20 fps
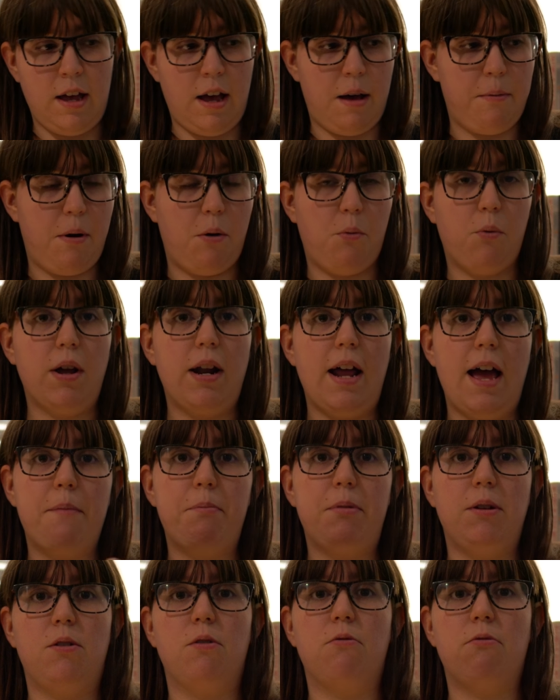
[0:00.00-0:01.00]
about what
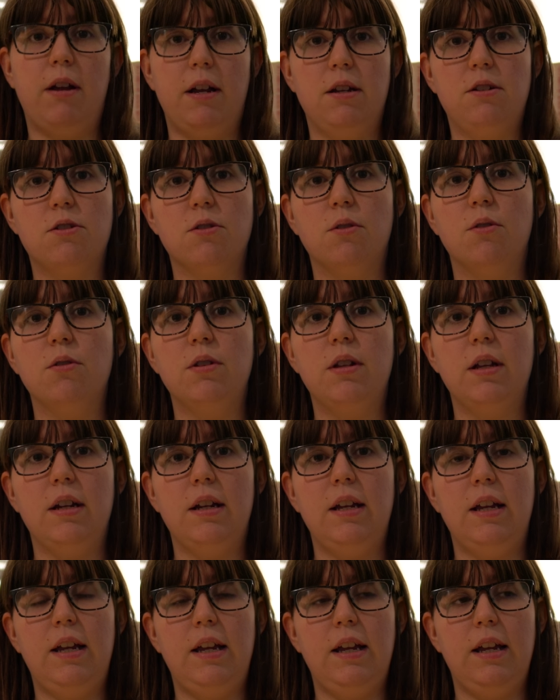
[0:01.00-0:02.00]
happened to Rachel,
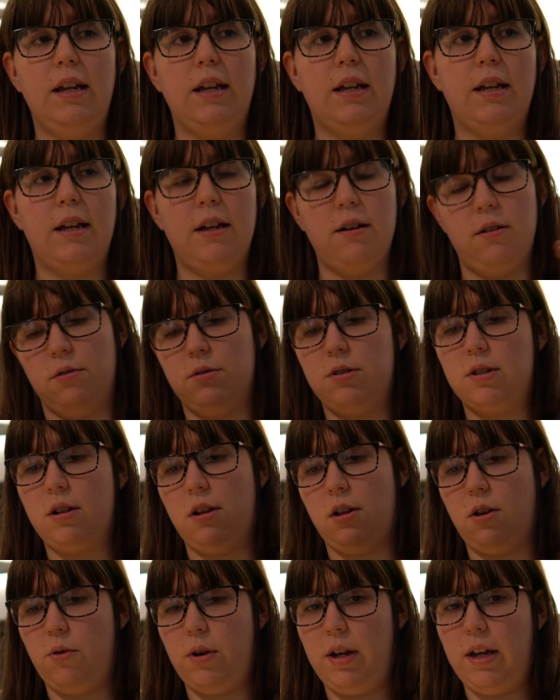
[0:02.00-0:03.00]
then he kills
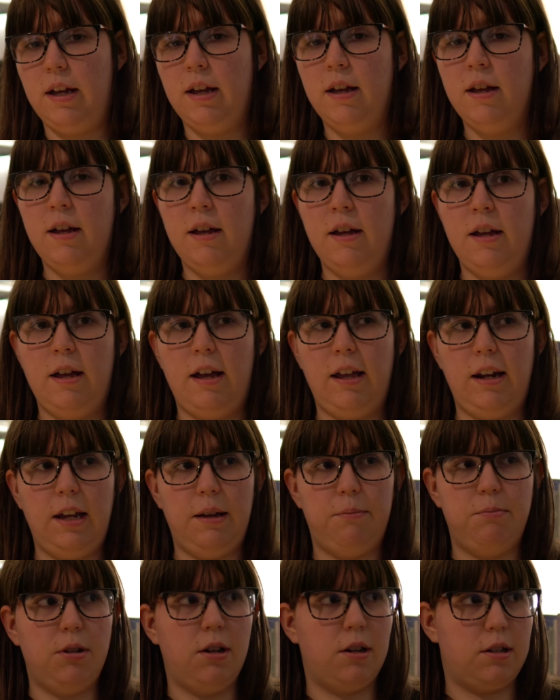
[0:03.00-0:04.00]
Chloe and
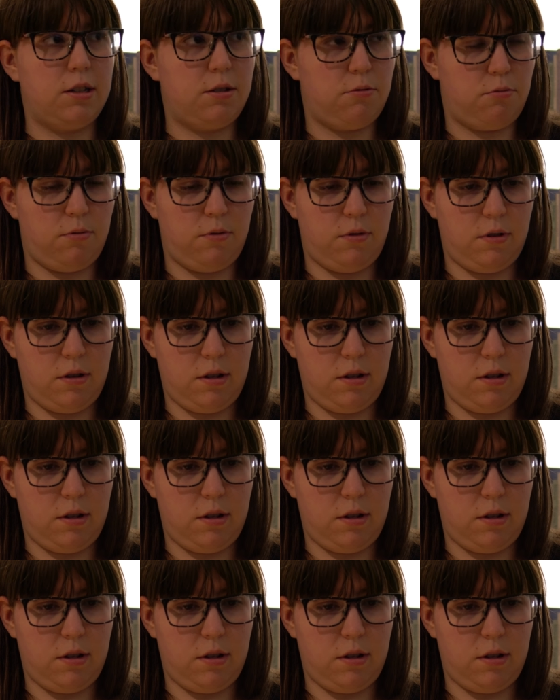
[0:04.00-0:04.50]
he abducts